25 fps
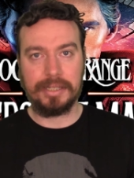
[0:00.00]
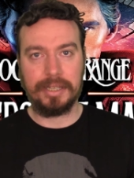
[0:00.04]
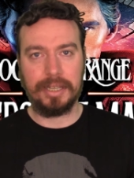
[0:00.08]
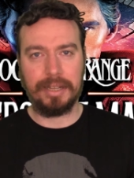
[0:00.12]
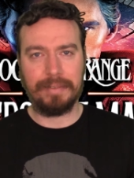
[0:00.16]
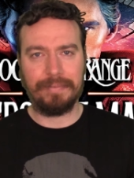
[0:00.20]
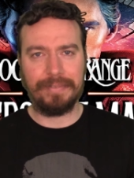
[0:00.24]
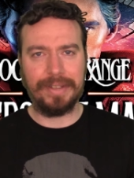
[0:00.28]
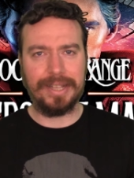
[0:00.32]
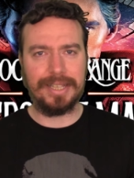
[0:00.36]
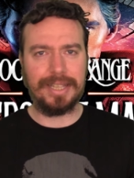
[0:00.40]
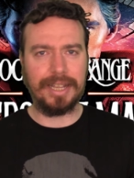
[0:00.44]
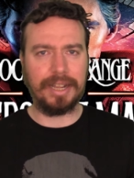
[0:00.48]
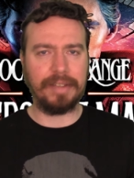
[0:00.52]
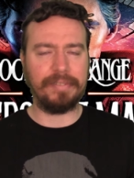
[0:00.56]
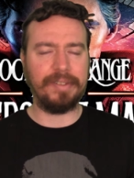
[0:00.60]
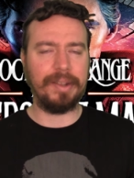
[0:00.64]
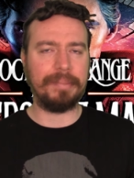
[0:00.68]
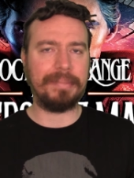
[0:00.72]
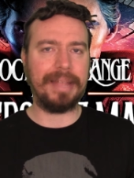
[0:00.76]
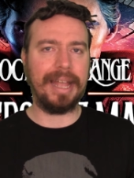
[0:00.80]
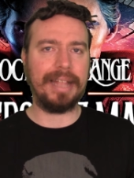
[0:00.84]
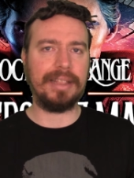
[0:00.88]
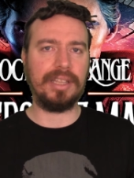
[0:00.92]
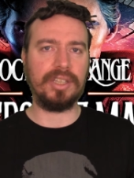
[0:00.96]
It feels like a
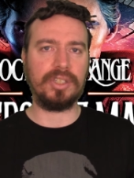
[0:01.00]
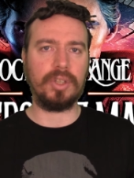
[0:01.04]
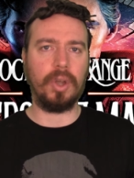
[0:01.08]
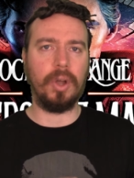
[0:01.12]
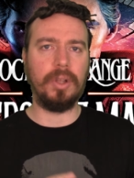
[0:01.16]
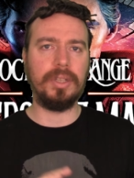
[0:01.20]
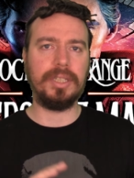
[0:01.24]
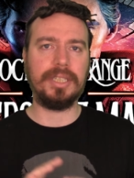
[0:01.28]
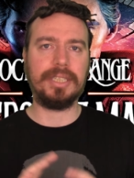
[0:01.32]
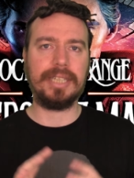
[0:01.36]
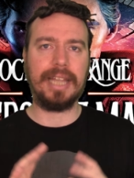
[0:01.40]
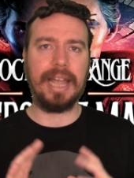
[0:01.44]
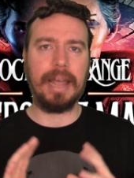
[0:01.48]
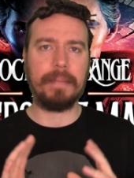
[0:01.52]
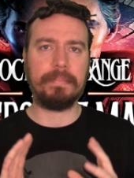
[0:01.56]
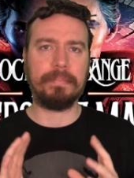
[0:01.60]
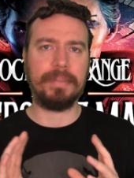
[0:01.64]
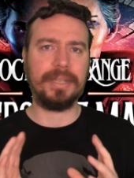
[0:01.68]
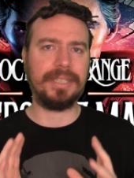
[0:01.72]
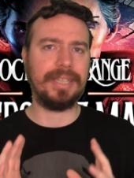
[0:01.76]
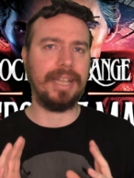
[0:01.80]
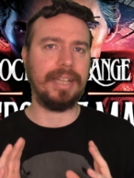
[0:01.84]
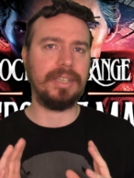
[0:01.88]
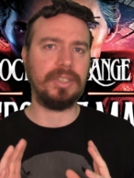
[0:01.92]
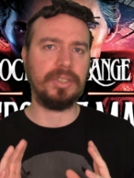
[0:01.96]
film that had this untapped
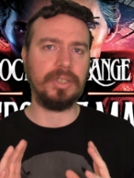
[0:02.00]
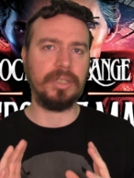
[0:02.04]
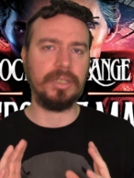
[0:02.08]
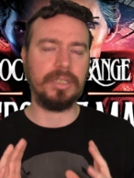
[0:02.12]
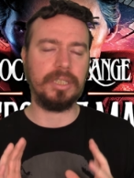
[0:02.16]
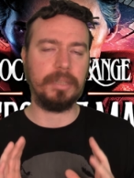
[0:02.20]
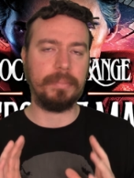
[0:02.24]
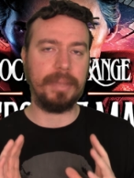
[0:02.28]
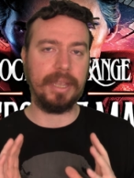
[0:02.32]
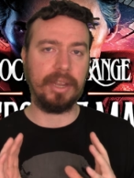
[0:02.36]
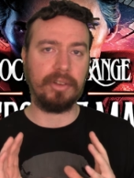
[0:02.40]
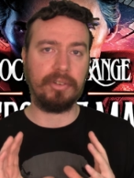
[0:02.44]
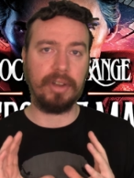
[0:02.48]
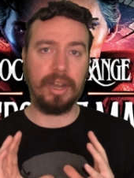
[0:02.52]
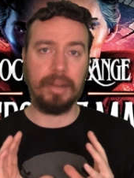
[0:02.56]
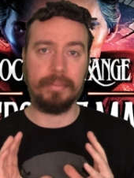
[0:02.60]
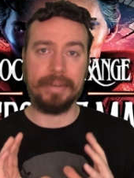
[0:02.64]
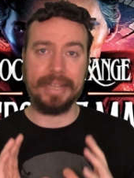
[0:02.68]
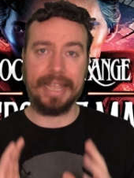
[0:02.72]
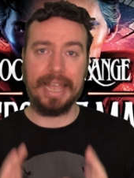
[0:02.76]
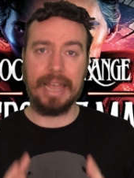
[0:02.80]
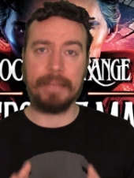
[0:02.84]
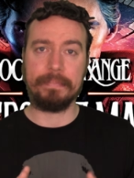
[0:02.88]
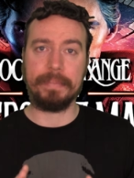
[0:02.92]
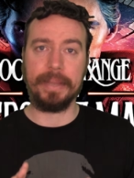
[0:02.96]
potential to be
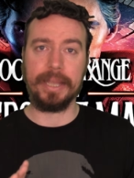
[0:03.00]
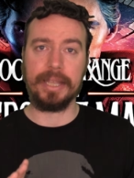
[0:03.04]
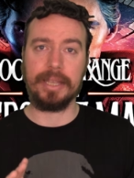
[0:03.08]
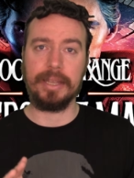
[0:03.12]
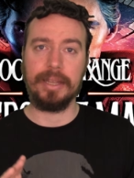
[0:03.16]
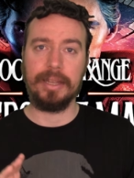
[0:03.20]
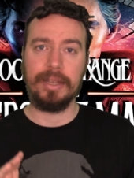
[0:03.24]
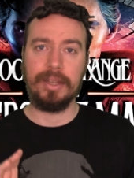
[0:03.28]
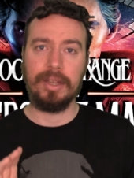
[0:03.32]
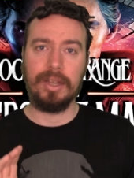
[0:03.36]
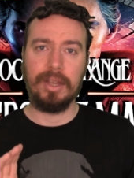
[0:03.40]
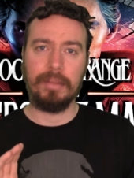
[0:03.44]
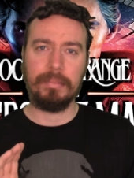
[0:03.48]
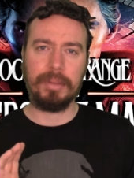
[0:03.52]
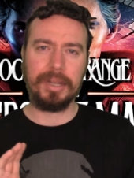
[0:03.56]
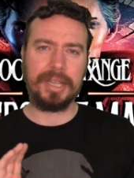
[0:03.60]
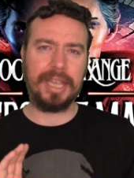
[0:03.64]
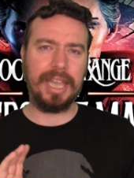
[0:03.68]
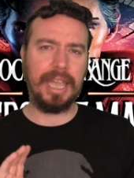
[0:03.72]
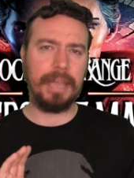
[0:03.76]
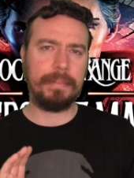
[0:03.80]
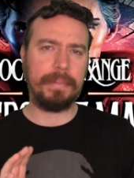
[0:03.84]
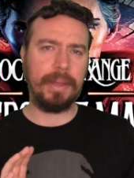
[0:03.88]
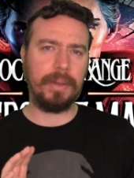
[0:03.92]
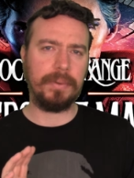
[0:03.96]
incredibly epic, but
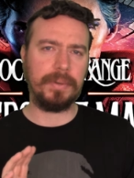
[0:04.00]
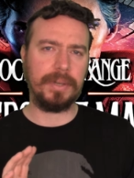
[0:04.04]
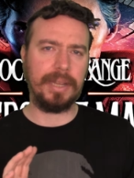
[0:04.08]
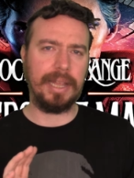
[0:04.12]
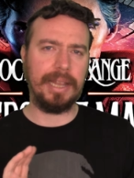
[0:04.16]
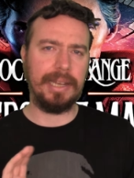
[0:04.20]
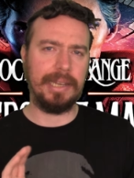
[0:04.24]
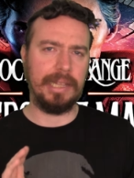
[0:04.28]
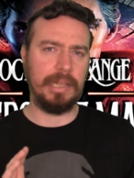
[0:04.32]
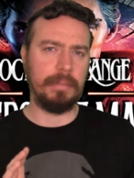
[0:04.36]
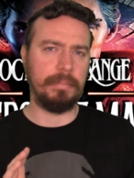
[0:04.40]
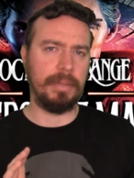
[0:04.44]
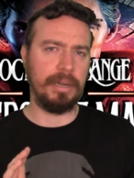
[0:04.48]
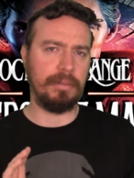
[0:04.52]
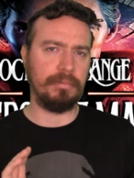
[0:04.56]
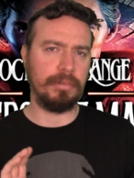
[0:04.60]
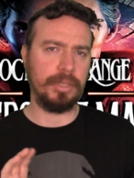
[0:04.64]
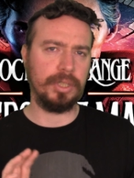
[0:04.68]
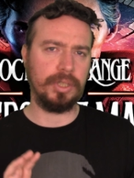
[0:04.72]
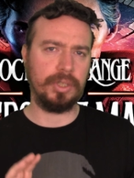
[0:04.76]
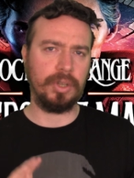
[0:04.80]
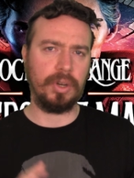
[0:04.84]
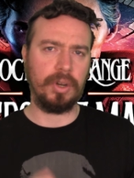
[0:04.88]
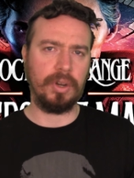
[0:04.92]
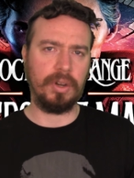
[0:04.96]
came out a little bit
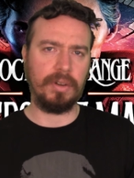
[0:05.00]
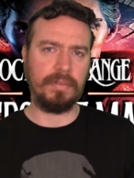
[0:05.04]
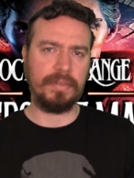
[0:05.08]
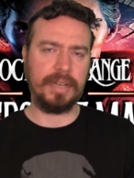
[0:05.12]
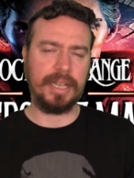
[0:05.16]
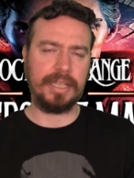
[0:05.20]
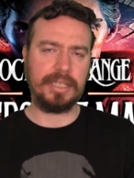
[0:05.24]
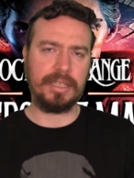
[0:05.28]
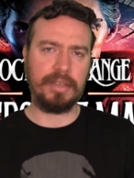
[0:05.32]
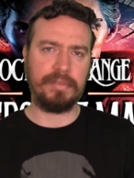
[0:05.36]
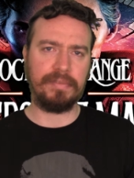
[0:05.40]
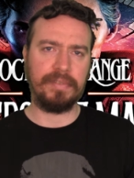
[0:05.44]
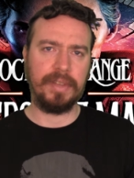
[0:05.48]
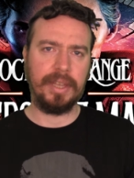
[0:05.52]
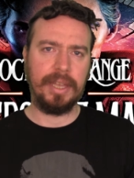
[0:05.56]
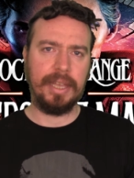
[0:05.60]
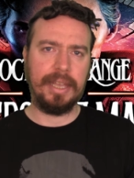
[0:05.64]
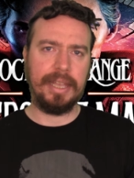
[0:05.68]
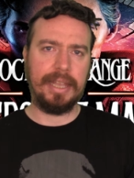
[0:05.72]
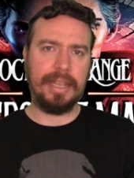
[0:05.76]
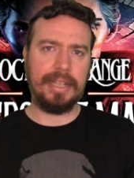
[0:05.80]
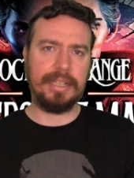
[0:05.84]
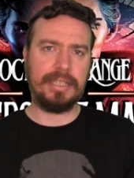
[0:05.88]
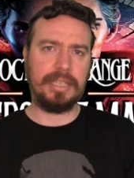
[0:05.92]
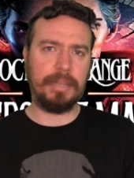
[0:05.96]
reserved, as if
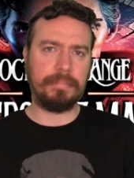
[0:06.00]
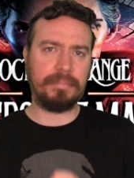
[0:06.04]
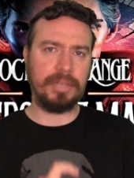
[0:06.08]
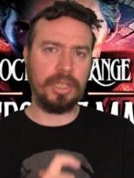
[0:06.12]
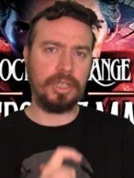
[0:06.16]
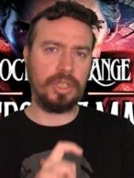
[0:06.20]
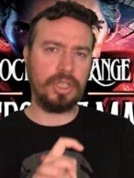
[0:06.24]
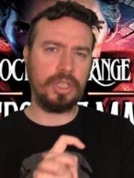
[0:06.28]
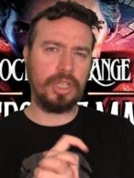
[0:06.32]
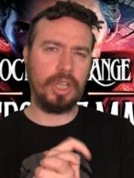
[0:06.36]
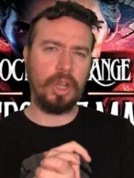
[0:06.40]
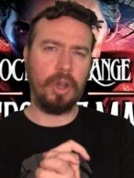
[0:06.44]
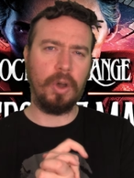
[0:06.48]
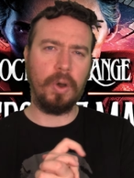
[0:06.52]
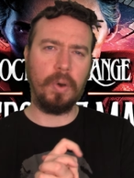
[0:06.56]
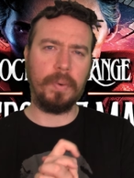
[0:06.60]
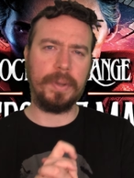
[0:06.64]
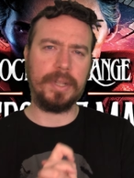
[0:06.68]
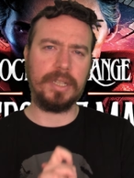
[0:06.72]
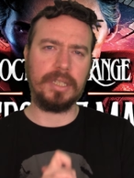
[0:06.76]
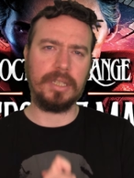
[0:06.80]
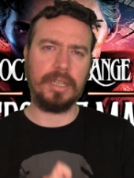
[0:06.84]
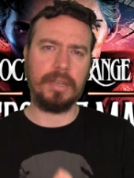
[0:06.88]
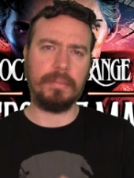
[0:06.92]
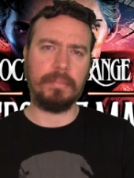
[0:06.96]
it dipped its toe
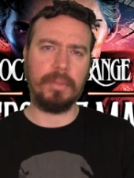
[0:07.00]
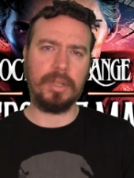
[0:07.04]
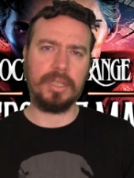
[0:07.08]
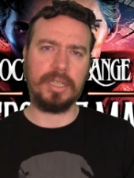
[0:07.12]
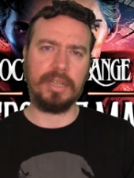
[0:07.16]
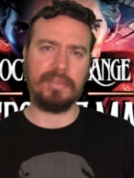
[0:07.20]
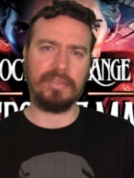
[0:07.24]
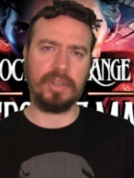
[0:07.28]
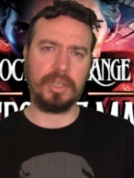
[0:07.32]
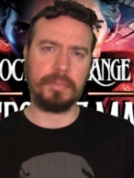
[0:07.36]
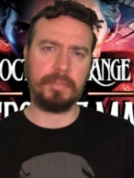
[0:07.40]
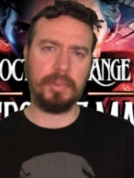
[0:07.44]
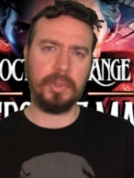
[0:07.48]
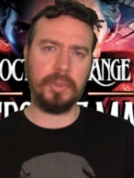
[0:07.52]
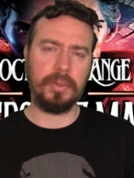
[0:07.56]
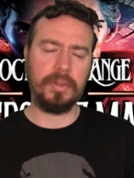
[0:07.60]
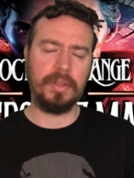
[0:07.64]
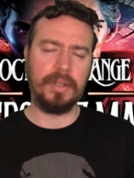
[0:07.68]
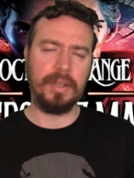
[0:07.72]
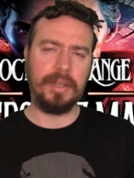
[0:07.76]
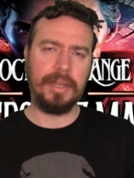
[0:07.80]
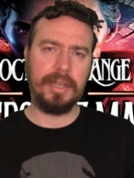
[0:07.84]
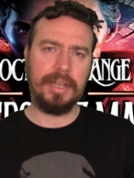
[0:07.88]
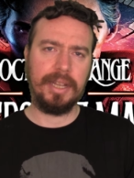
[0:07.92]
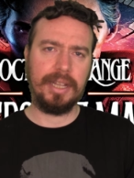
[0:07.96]
into the multiverse pool
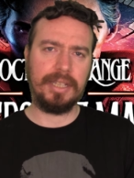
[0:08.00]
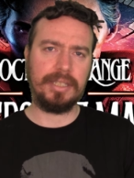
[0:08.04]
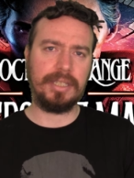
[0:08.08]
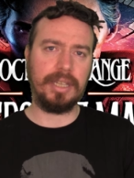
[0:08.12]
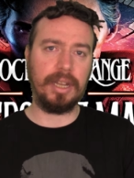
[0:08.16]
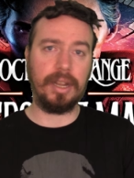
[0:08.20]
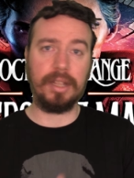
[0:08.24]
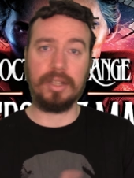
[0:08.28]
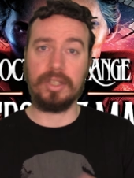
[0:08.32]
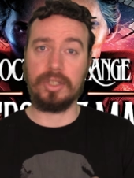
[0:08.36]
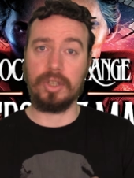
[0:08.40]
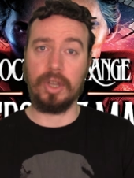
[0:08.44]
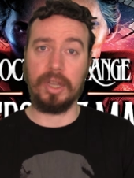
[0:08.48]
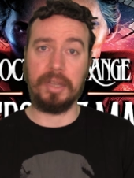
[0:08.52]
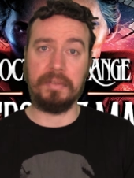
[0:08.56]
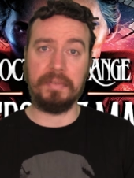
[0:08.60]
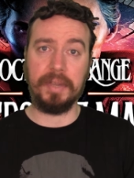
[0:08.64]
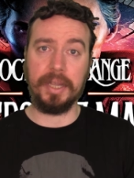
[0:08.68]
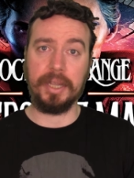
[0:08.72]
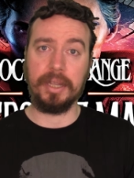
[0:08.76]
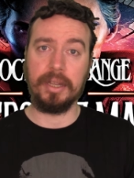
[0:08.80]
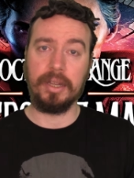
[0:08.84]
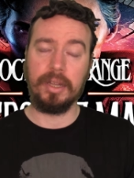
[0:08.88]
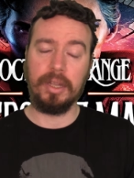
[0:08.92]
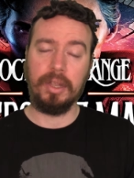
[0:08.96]
instead of
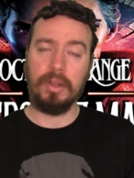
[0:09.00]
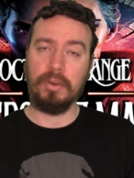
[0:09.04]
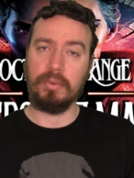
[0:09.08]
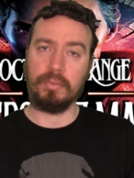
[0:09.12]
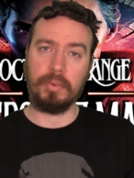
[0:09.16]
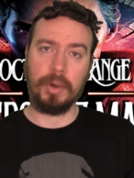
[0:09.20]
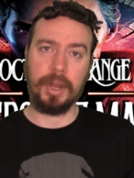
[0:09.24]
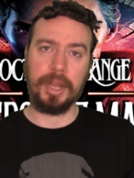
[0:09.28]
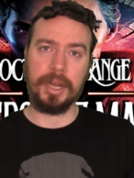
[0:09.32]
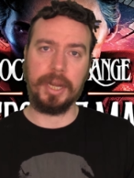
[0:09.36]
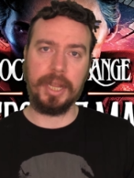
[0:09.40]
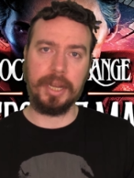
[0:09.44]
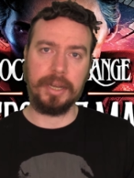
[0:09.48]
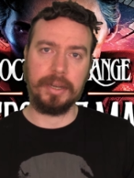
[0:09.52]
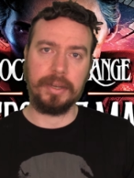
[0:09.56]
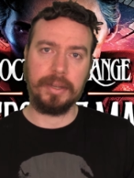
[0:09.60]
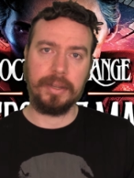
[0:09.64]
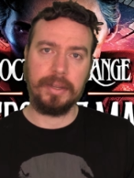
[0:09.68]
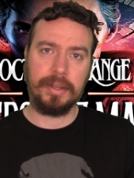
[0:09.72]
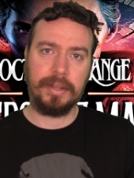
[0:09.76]
diving right in.